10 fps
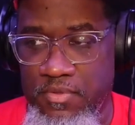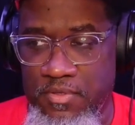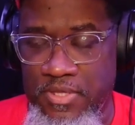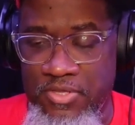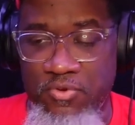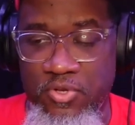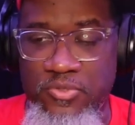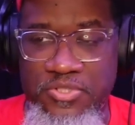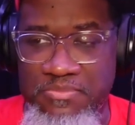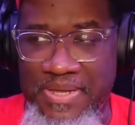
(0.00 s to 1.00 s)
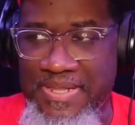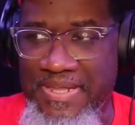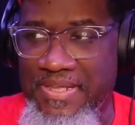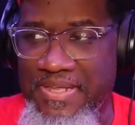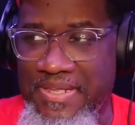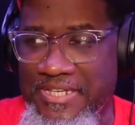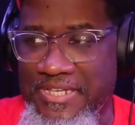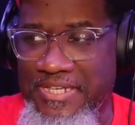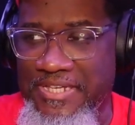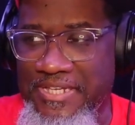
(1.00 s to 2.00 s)
you lose money
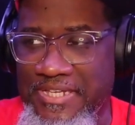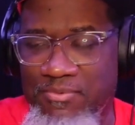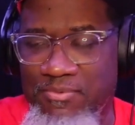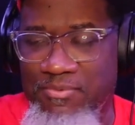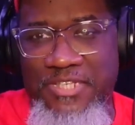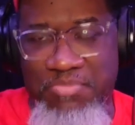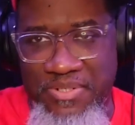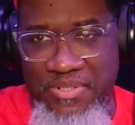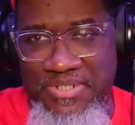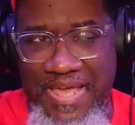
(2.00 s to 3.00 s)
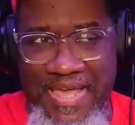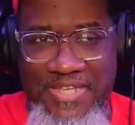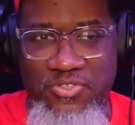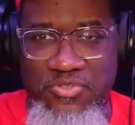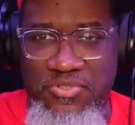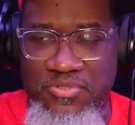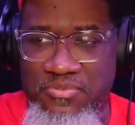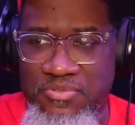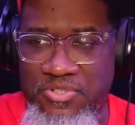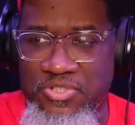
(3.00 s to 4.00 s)
trying to get what the next person has, or
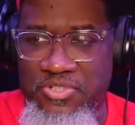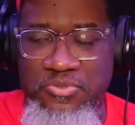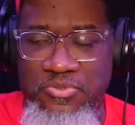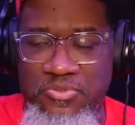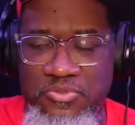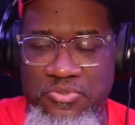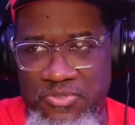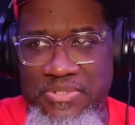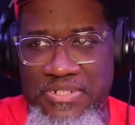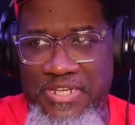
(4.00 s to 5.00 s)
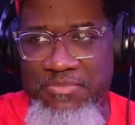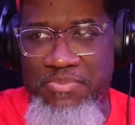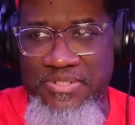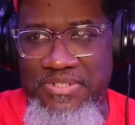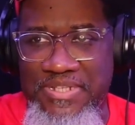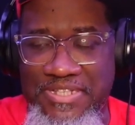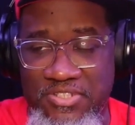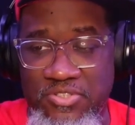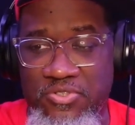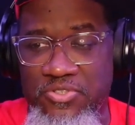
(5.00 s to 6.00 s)
do what the next person does.
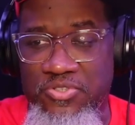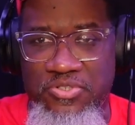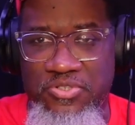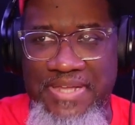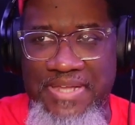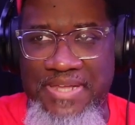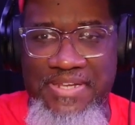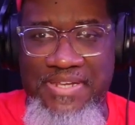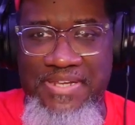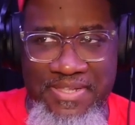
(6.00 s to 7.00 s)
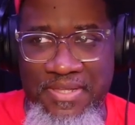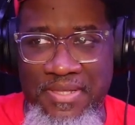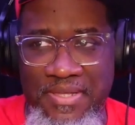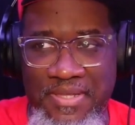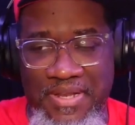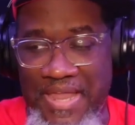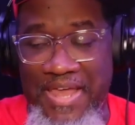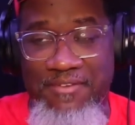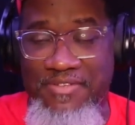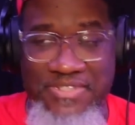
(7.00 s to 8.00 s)
You lose your own identity. And a lot
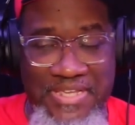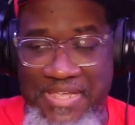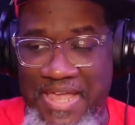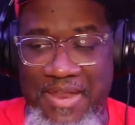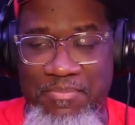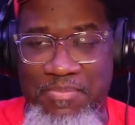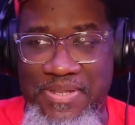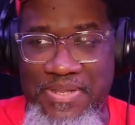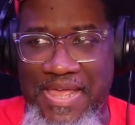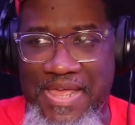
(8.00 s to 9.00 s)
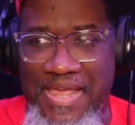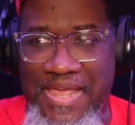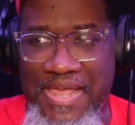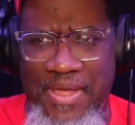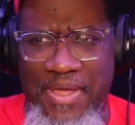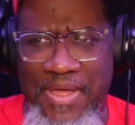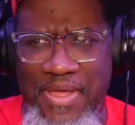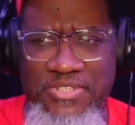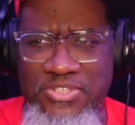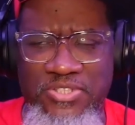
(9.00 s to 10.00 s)
of us get caught up into that. And what happens
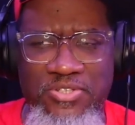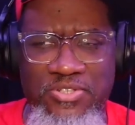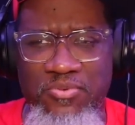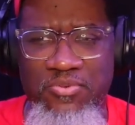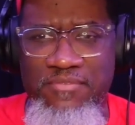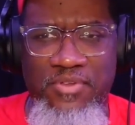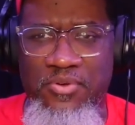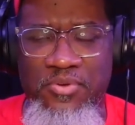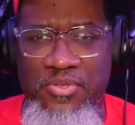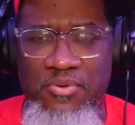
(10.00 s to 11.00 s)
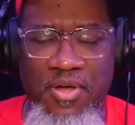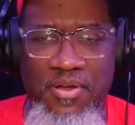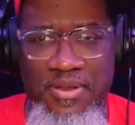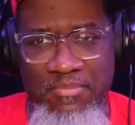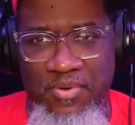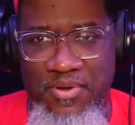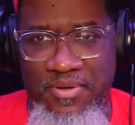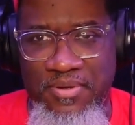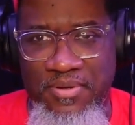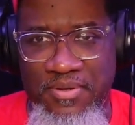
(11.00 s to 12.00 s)
is you don't even know who you are anymore.
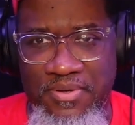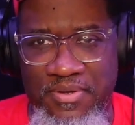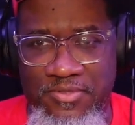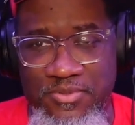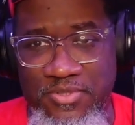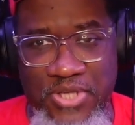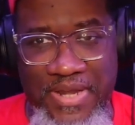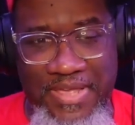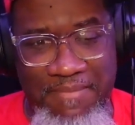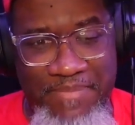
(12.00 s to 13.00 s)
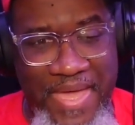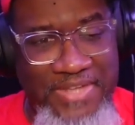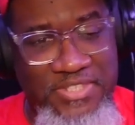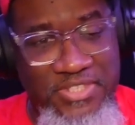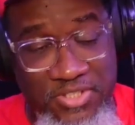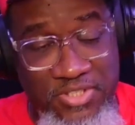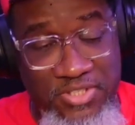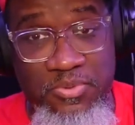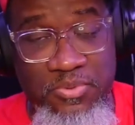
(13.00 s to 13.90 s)
And you try to get back to you.